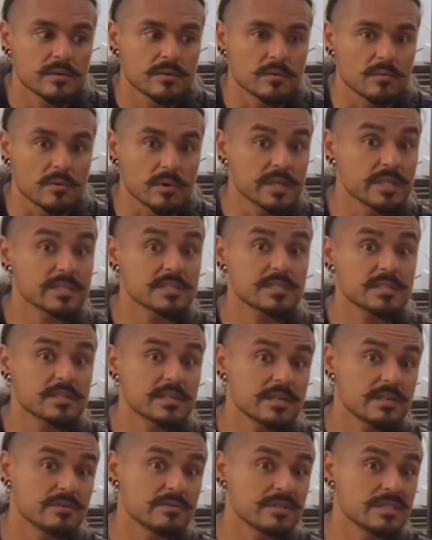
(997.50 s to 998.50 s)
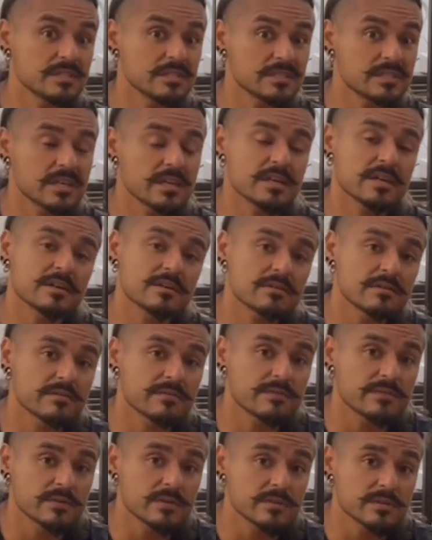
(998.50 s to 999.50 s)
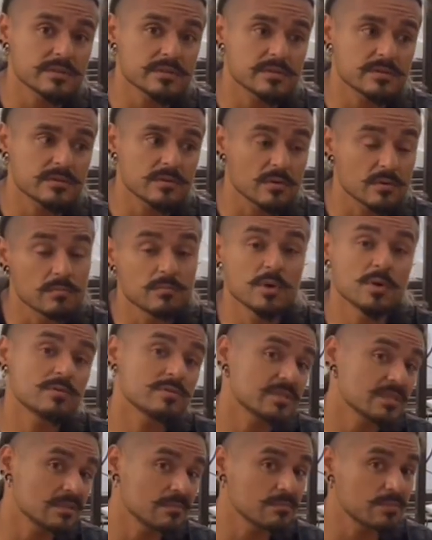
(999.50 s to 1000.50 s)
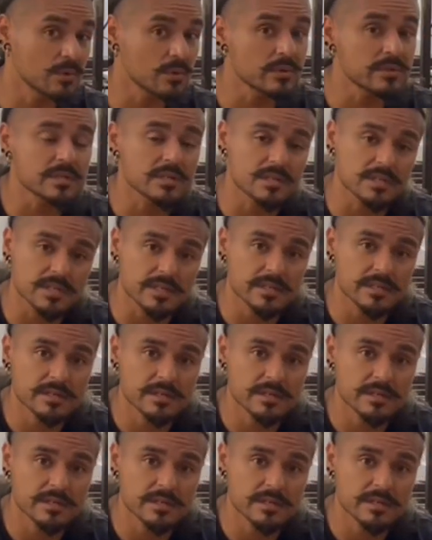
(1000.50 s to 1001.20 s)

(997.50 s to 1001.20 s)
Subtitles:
What is it that you need to take care of first, or most importantly?